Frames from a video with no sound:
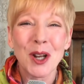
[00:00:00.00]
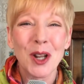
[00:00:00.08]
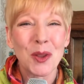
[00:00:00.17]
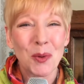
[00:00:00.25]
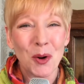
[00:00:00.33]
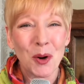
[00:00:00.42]
in
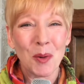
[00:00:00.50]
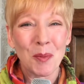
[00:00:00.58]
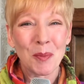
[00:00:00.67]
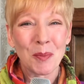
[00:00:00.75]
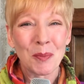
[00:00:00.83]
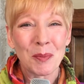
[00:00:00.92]
the room
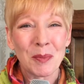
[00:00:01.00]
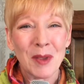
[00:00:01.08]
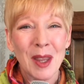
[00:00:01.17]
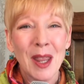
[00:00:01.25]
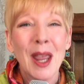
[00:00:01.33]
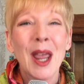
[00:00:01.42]

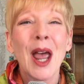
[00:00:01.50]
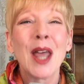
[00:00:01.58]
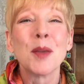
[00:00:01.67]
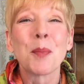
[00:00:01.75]
and the